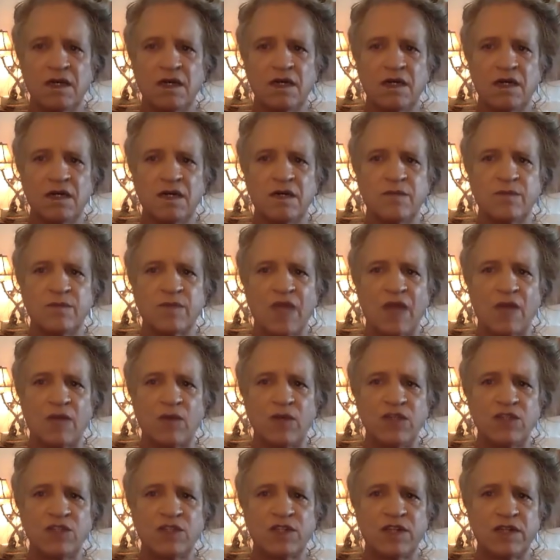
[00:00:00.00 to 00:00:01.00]
I
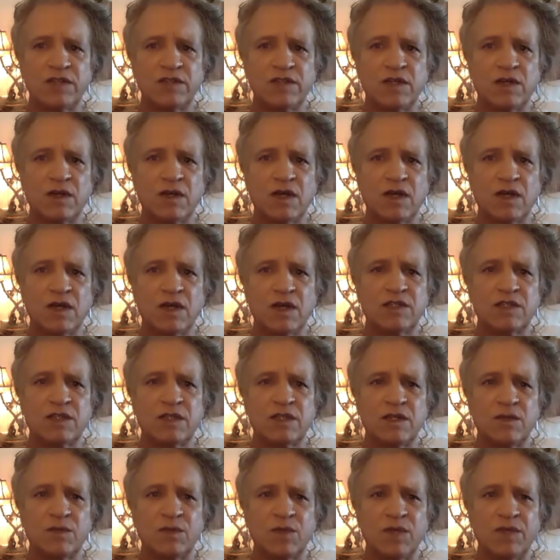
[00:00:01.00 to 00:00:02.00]
reached out to a
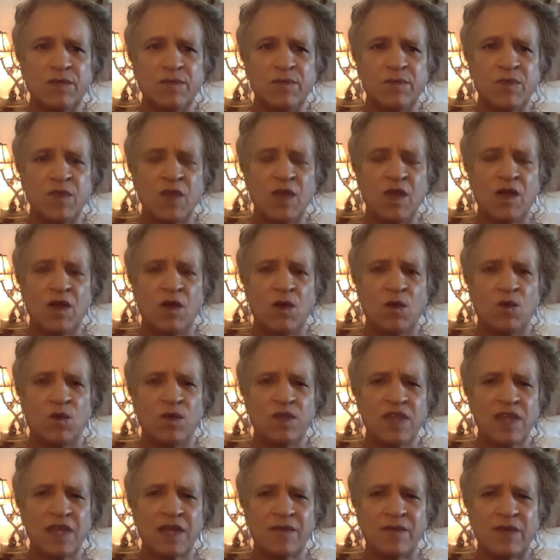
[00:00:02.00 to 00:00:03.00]
counselor, but
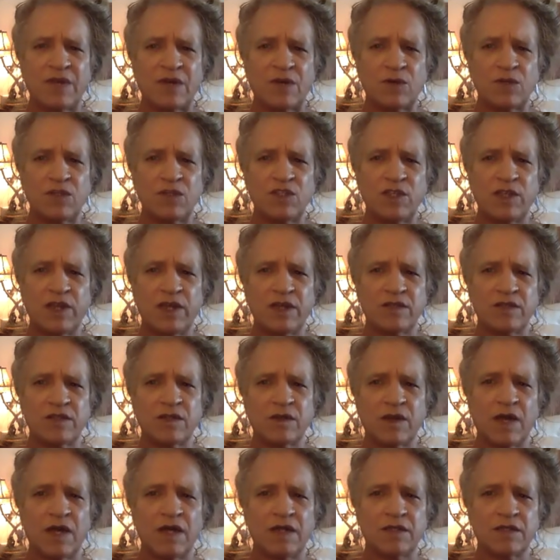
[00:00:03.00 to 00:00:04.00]
one thing about reaching out
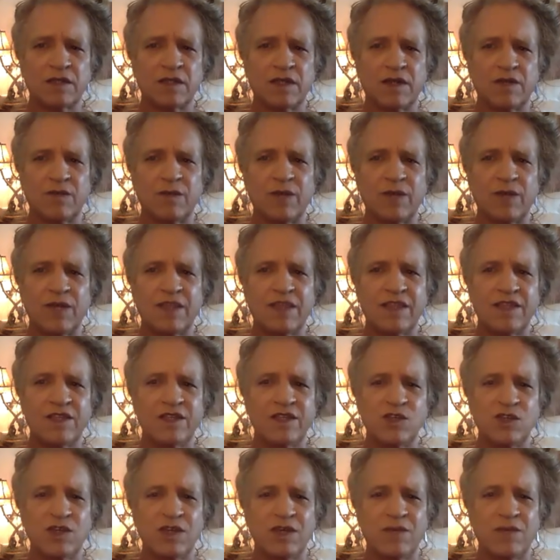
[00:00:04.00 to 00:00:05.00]
to a counselor, everybody
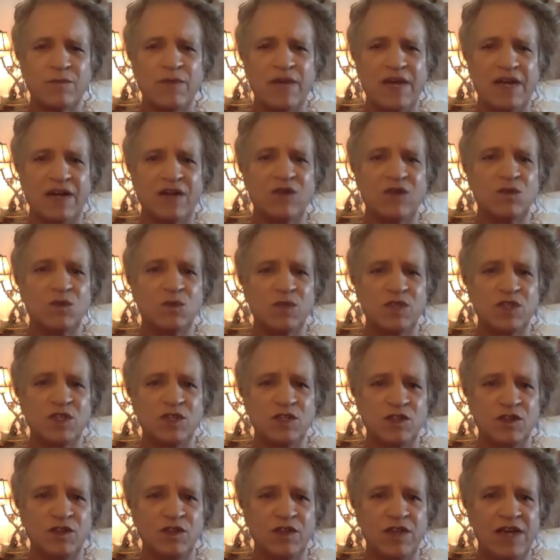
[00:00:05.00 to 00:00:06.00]
thinks you get better when
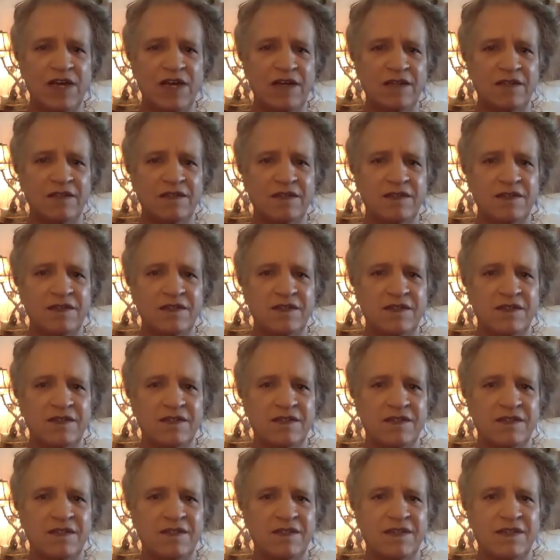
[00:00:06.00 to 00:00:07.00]
you do that.
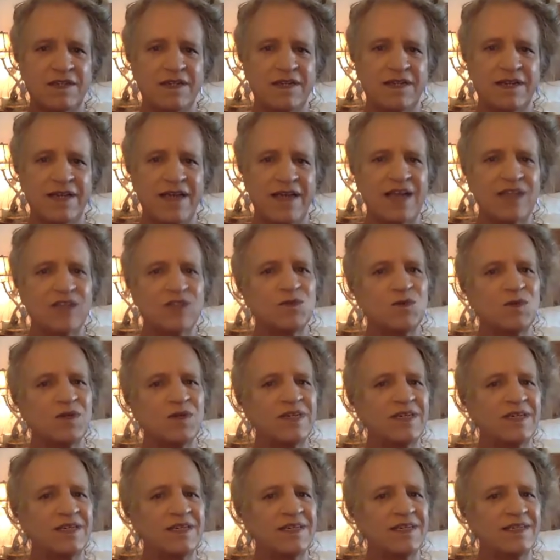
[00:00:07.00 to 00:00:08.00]
And
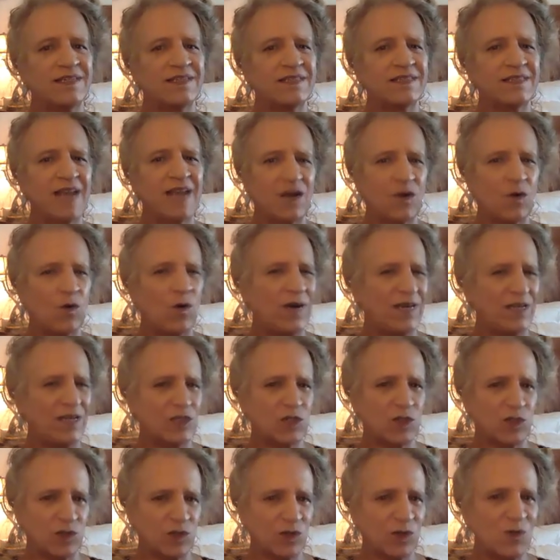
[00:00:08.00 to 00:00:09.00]
actually, it's not quite
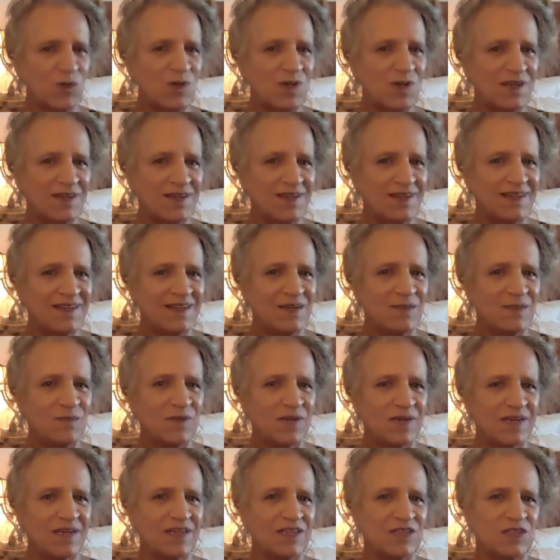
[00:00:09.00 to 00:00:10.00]
true,
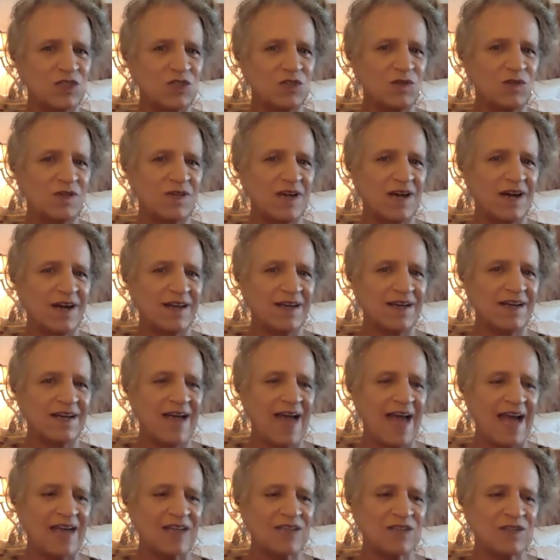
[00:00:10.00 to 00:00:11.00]
because you kind of
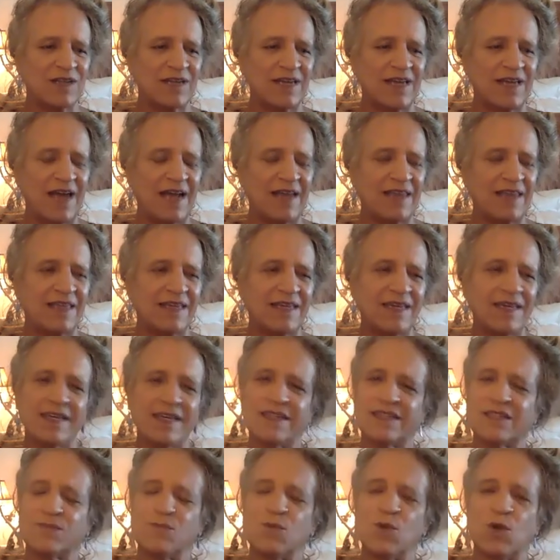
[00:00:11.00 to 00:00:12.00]
actually, I think it
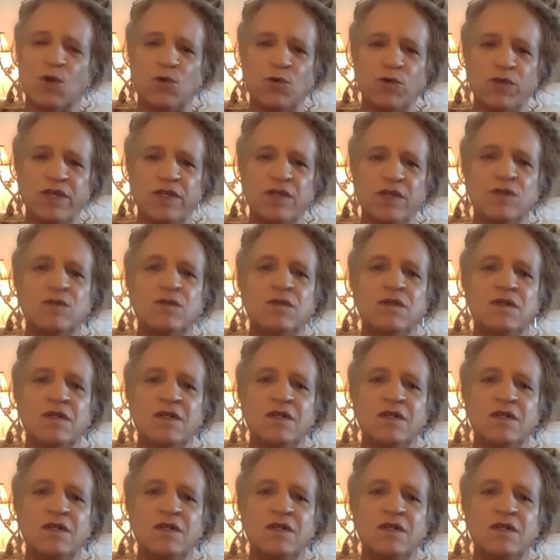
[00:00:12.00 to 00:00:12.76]
gets more real